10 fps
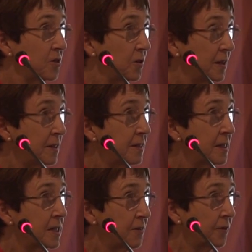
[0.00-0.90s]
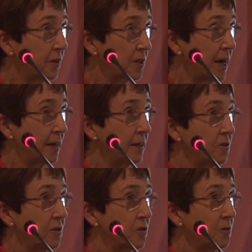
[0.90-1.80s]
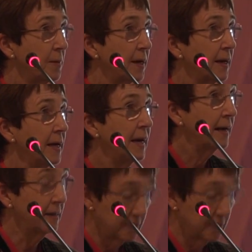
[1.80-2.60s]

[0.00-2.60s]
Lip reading: So this is a difficult diagnosis to make, and it's